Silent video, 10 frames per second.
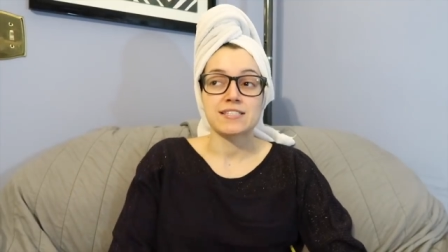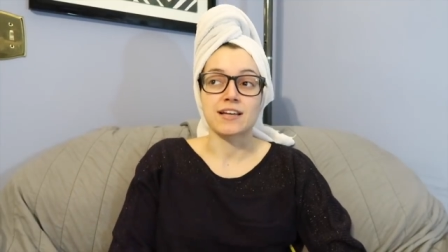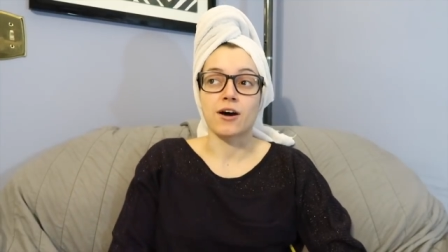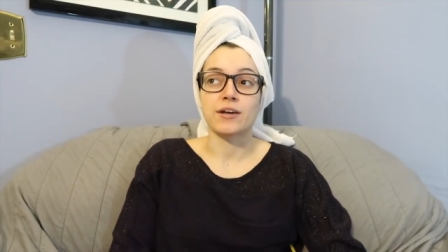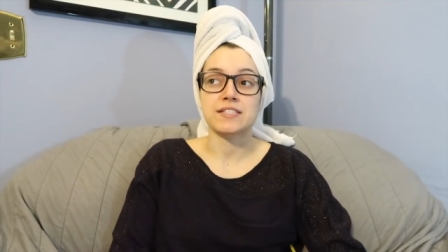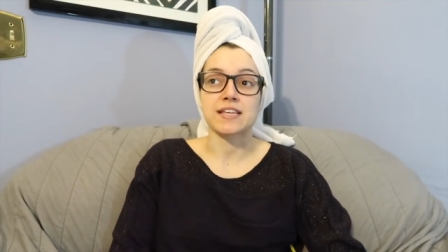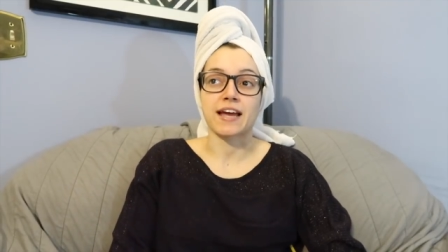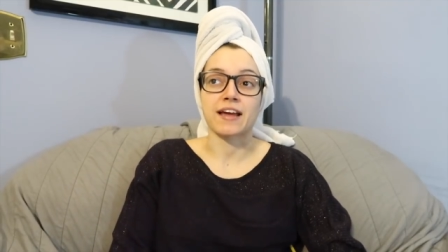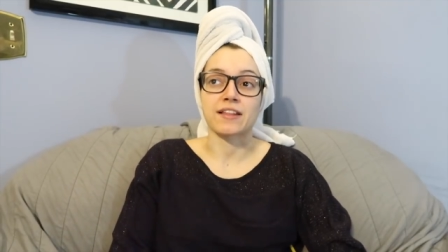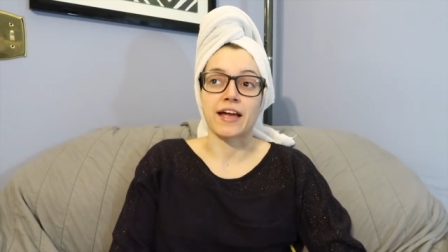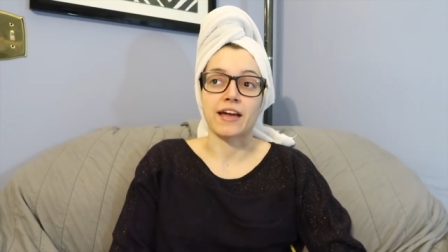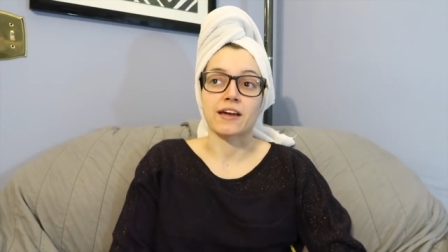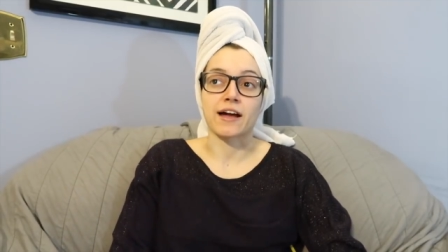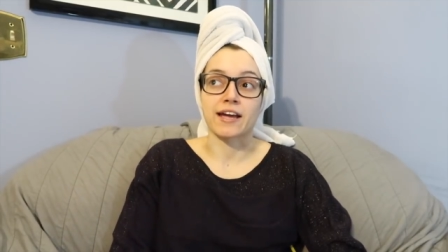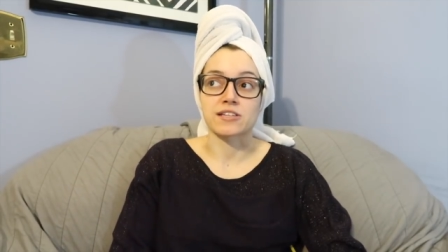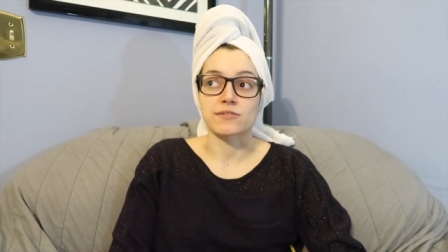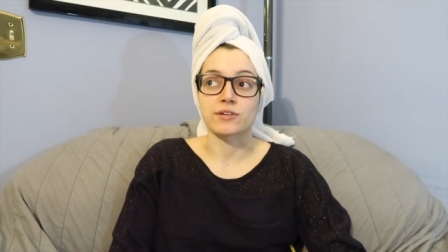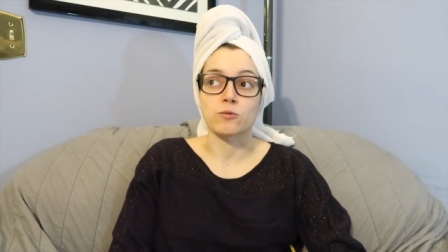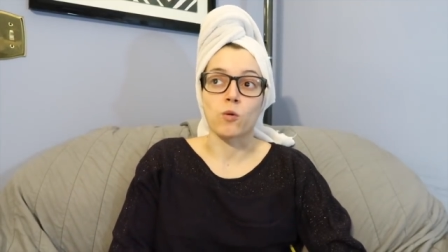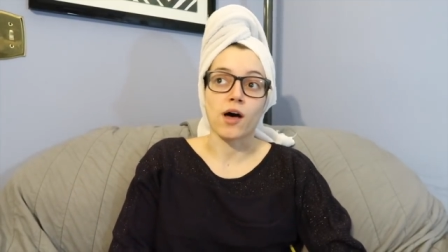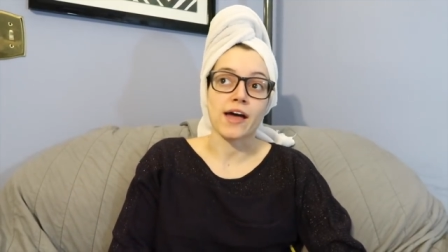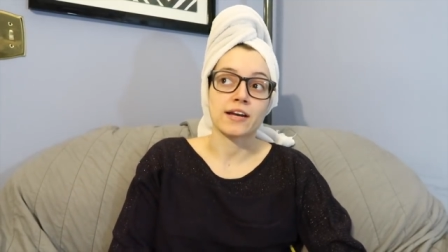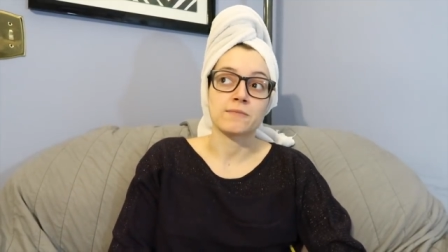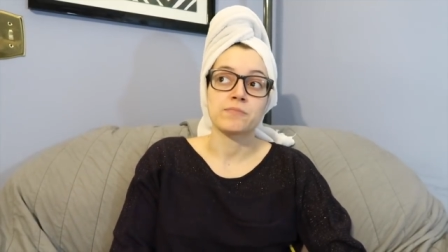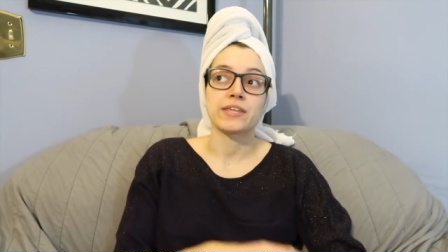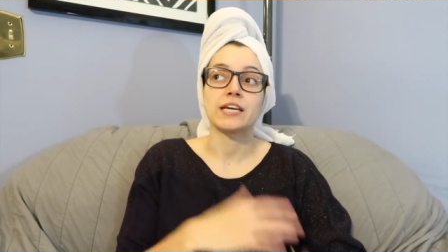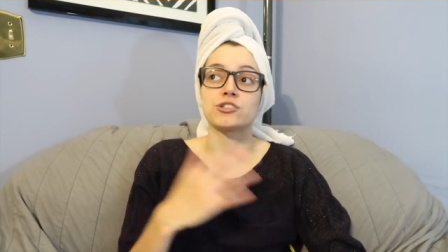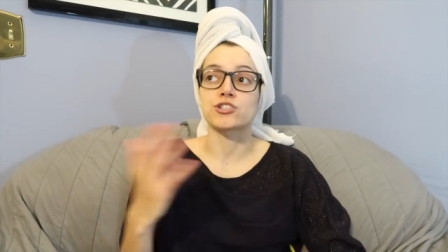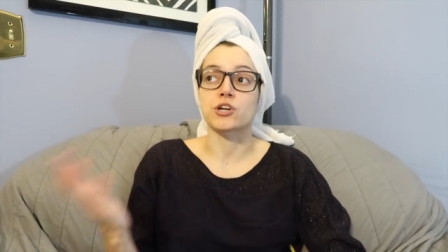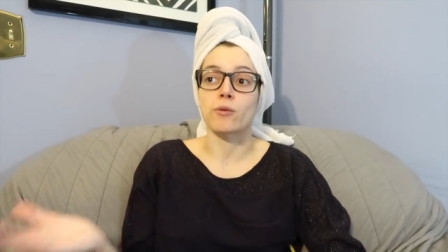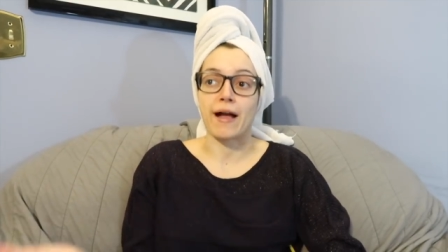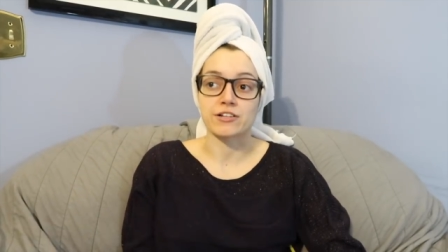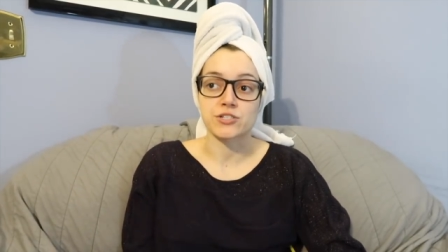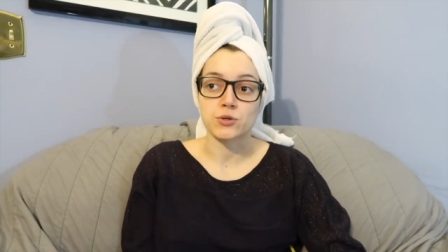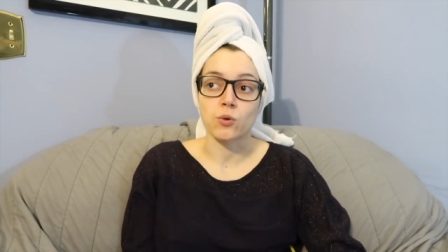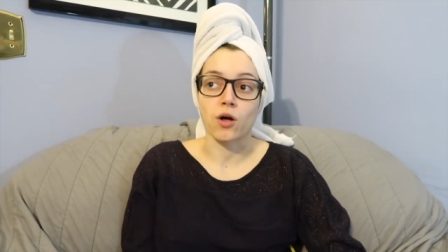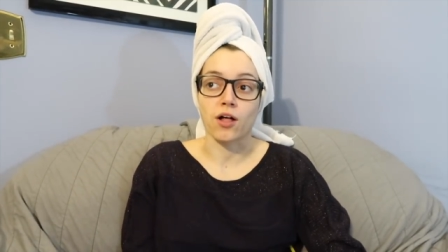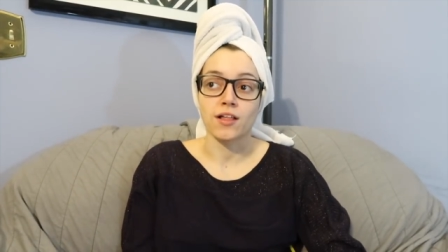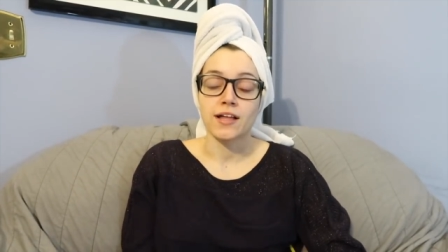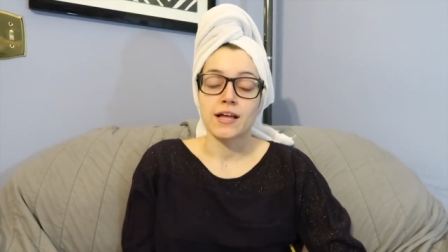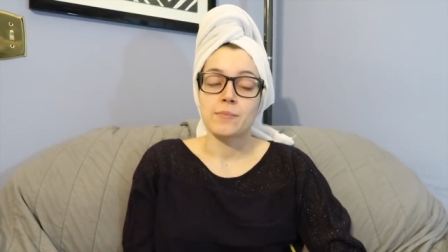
So he's saying like, I guess if he won, he could just go back to school.